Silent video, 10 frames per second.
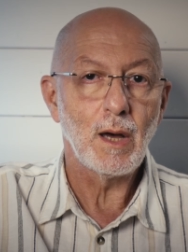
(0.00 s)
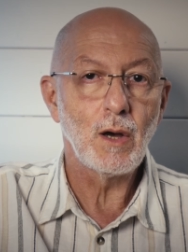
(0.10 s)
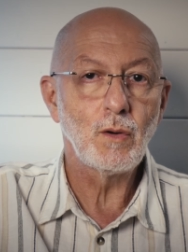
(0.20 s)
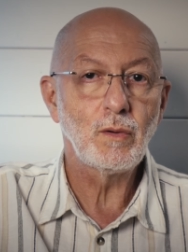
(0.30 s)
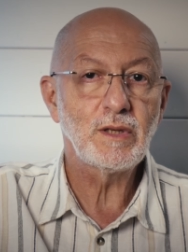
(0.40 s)

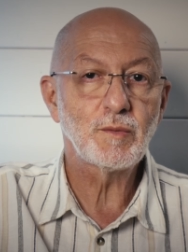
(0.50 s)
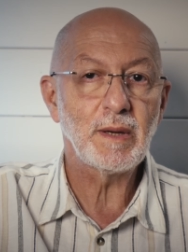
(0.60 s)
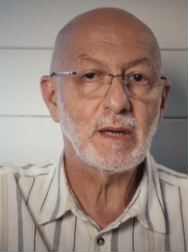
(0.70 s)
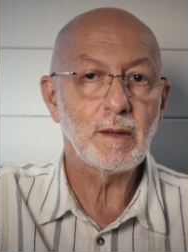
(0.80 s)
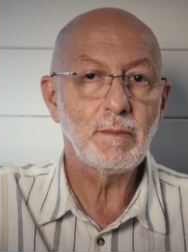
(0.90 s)
only to
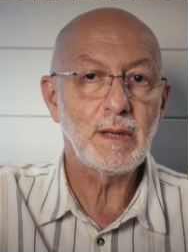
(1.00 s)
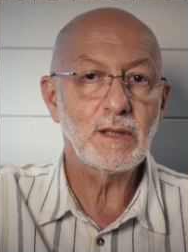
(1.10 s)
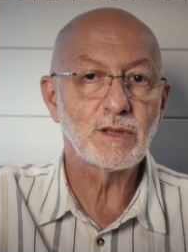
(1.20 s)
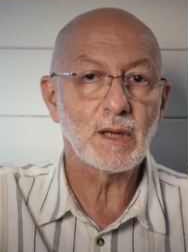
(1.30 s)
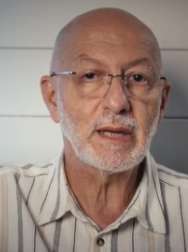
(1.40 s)
be
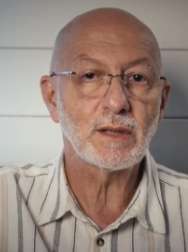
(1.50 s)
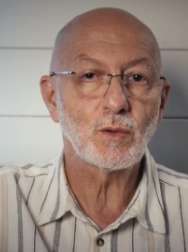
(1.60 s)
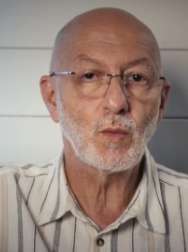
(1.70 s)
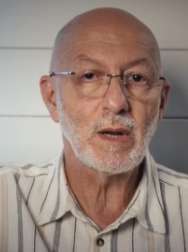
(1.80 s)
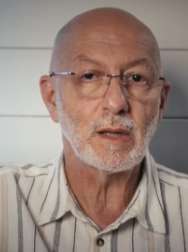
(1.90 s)
immediately
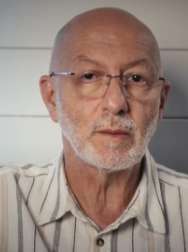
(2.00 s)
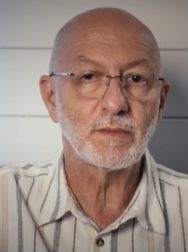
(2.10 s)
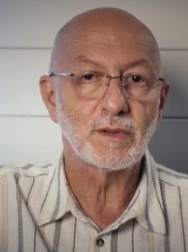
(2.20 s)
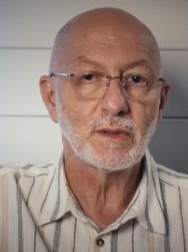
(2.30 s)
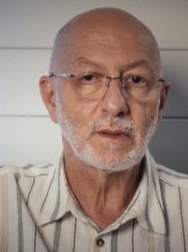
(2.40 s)
underwhelmed.